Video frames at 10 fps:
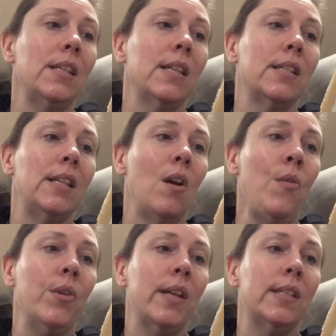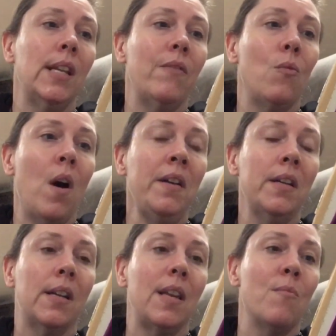"Because the owner doesn't even want
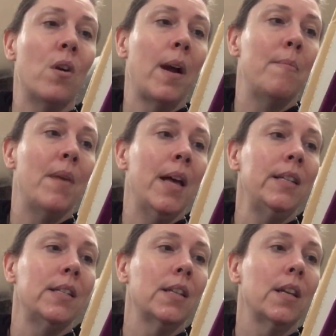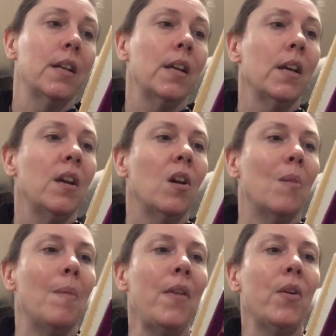it anymore, I bet. Her
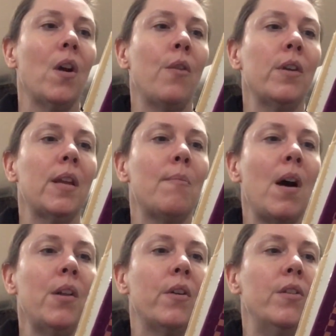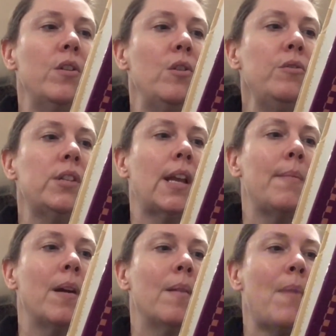mother already bought her a new teddy
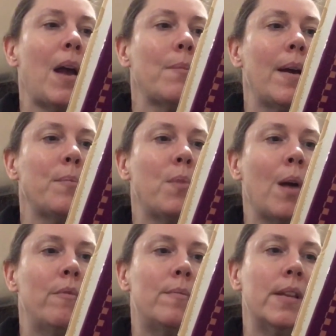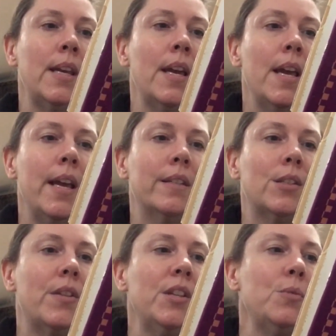bear backpack, probably, and
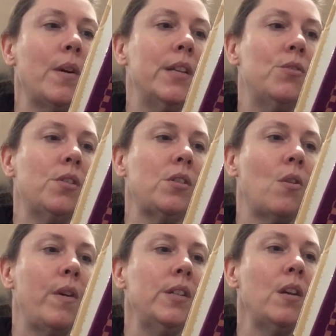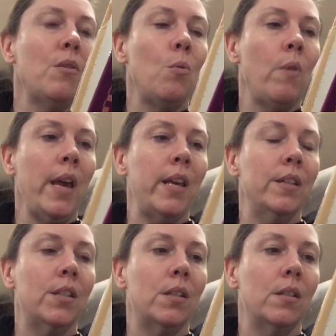so this one is just going to go to
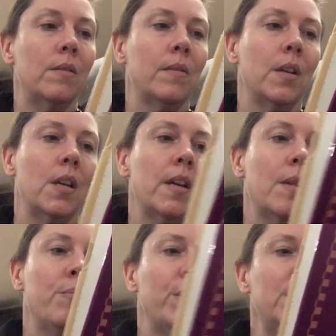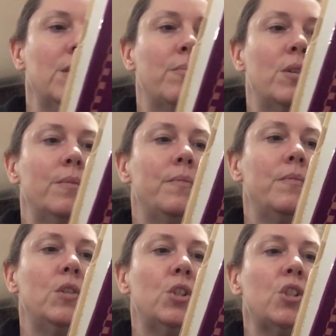waste." Principal
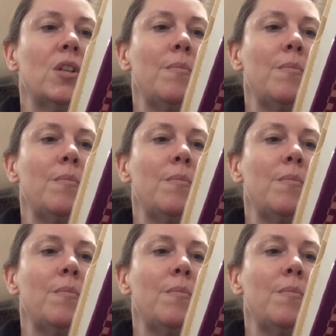stood